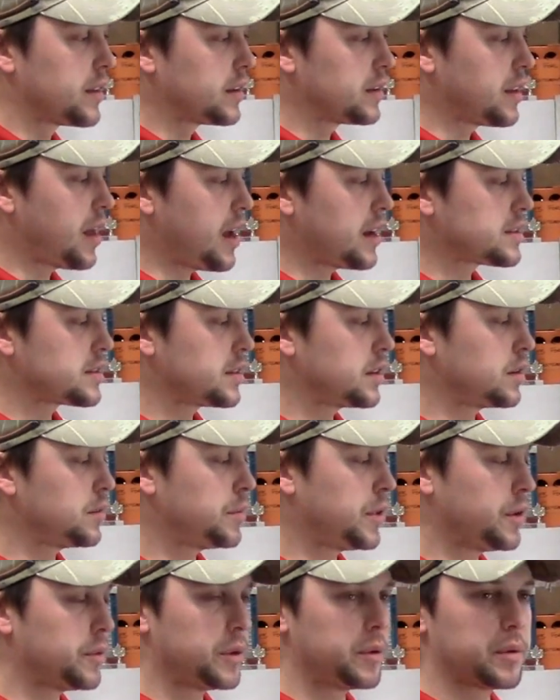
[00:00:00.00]
the last little
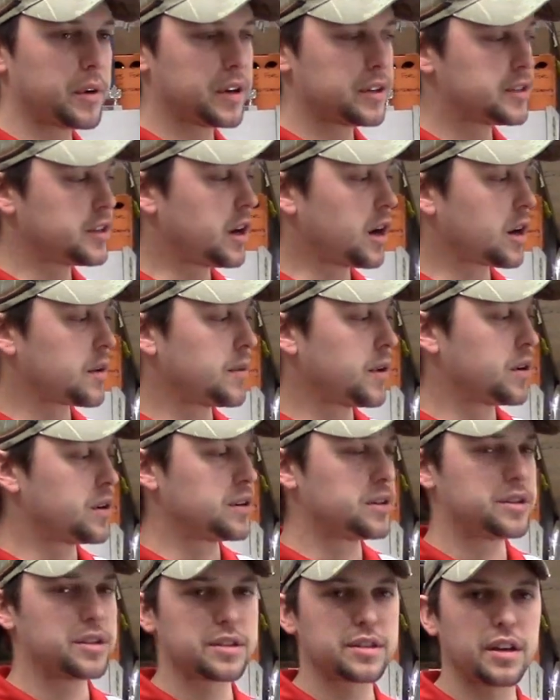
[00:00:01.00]
bit we want to talk about
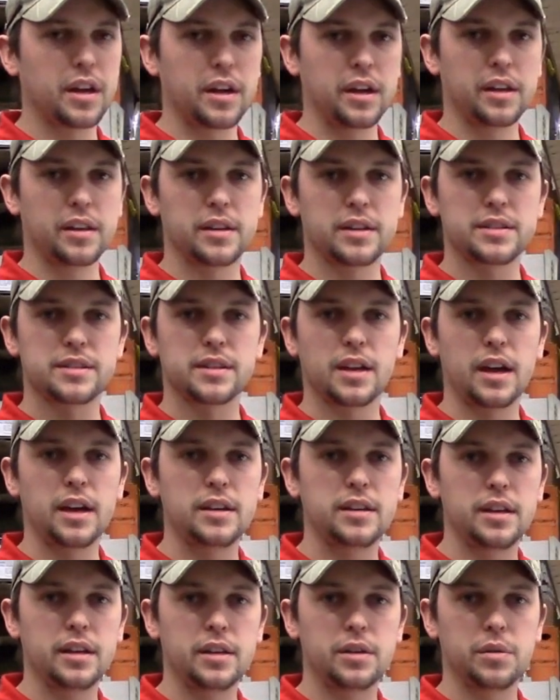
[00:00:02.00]
is just getting the
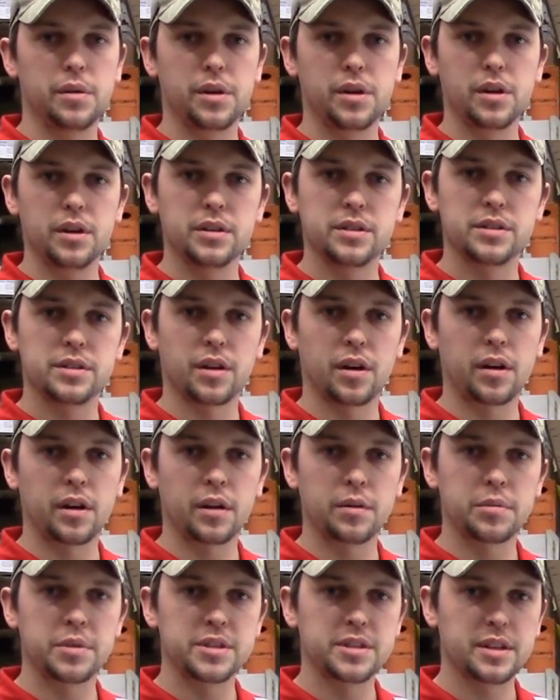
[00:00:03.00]
sight into a good
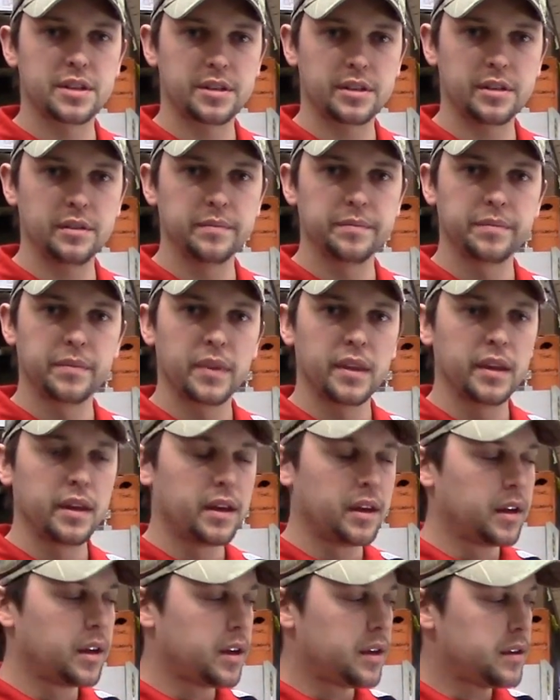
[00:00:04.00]
starting position.
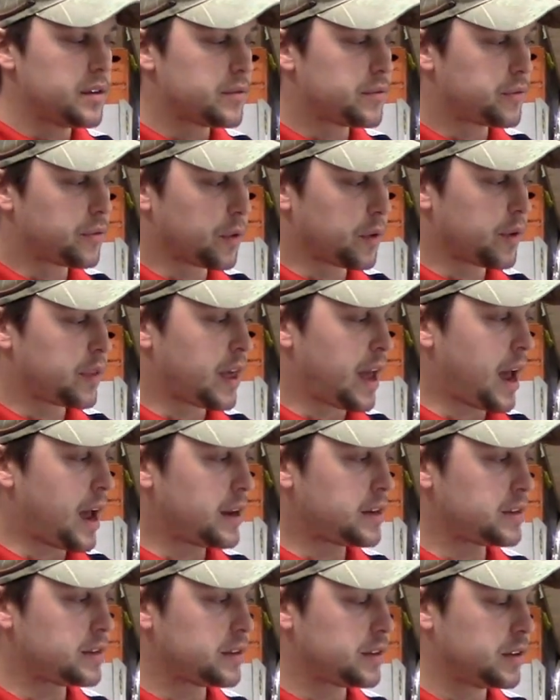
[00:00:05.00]
For
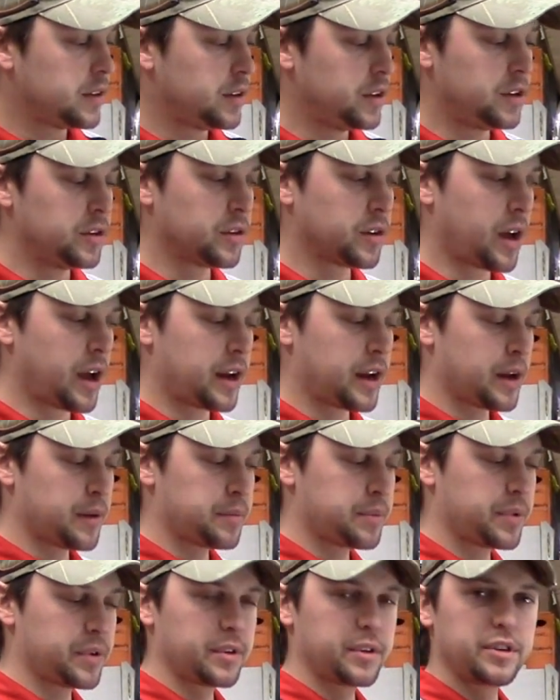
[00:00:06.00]
that, you line
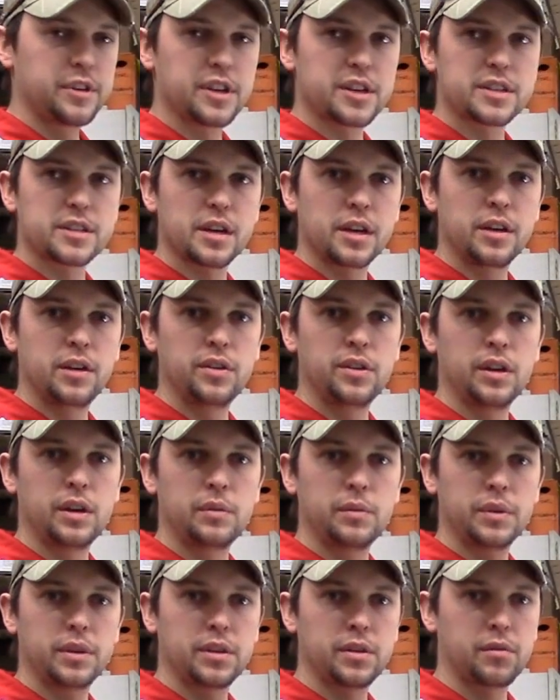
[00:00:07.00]
up just like you
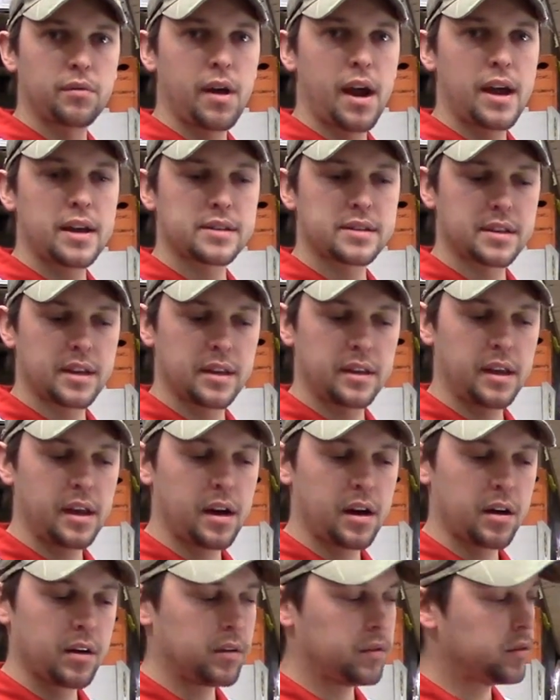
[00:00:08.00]
did with the rest and the
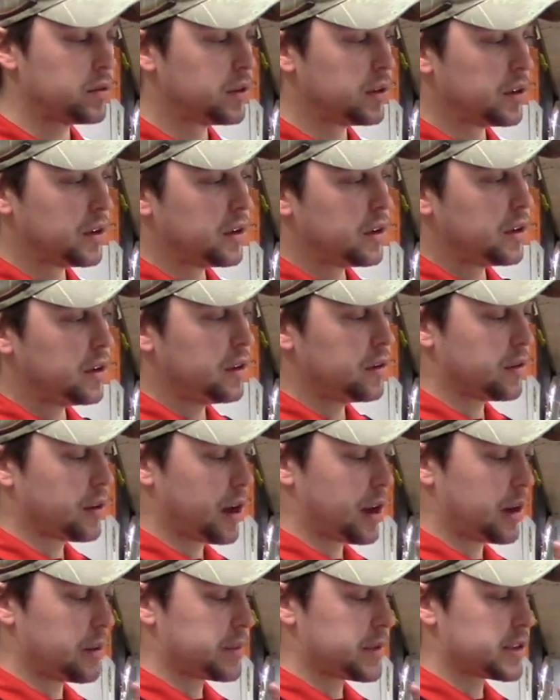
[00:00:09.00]
arrow. You
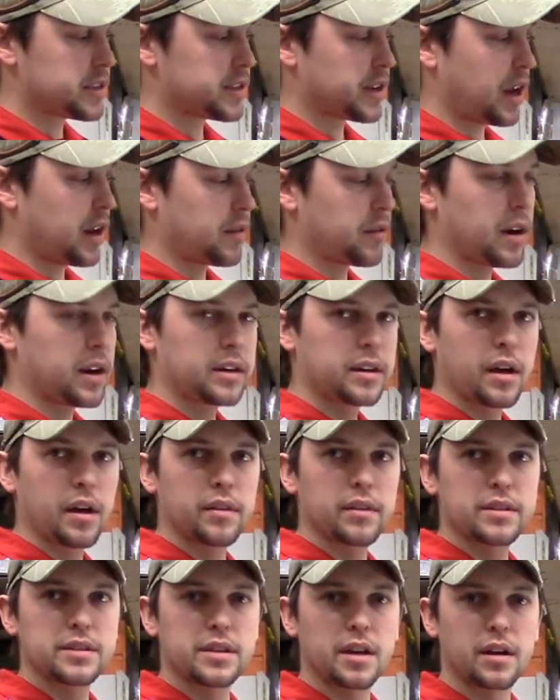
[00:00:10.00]
line up the sight right
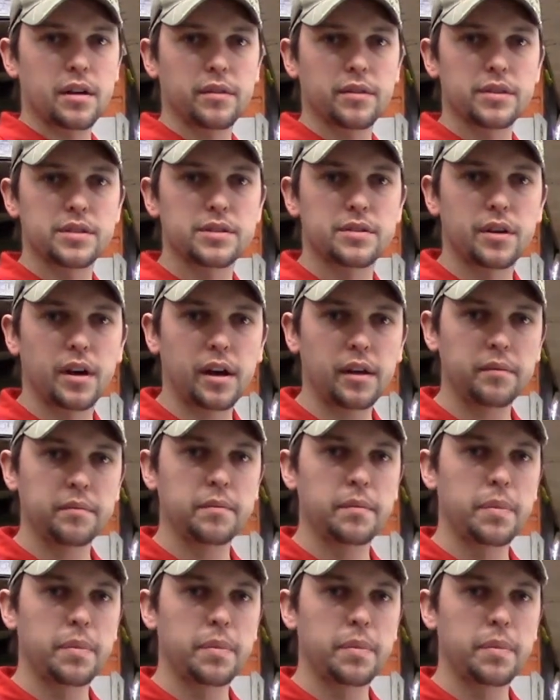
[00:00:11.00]
down the center of the string